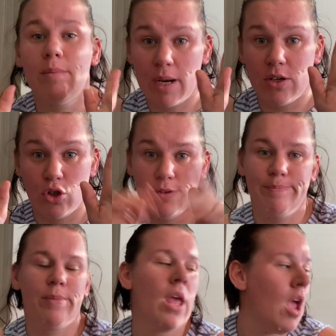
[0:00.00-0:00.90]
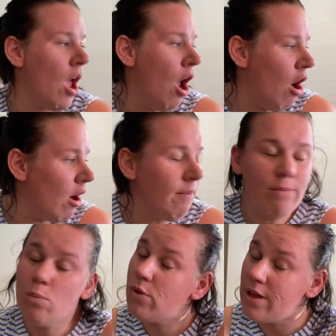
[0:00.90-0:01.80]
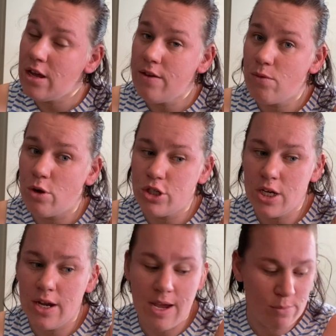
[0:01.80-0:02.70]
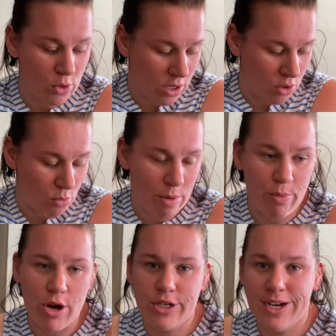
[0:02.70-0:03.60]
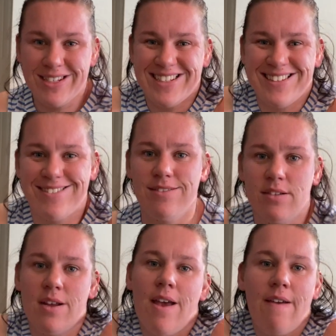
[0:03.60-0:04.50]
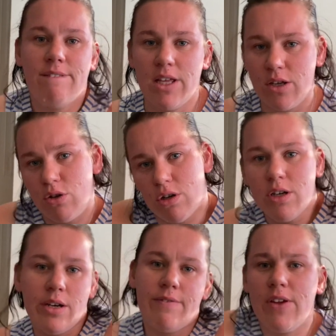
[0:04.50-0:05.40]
but it should. Alright, well, thank you for watching. I keep looking at all my projects and feeling good.